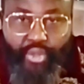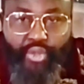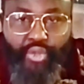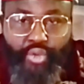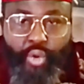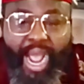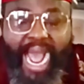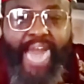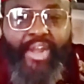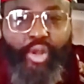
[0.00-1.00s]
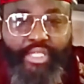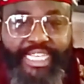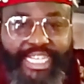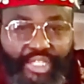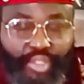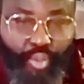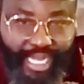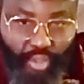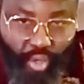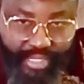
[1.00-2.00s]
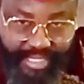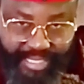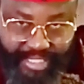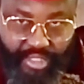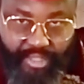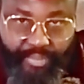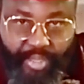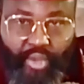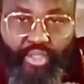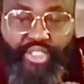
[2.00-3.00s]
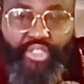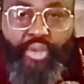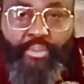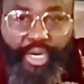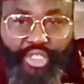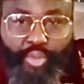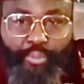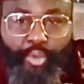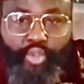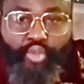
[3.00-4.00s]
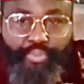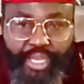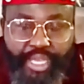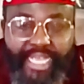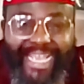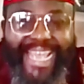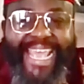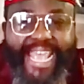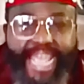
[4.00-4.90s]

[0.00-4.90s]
You are not into that organization because your money is supposed to be a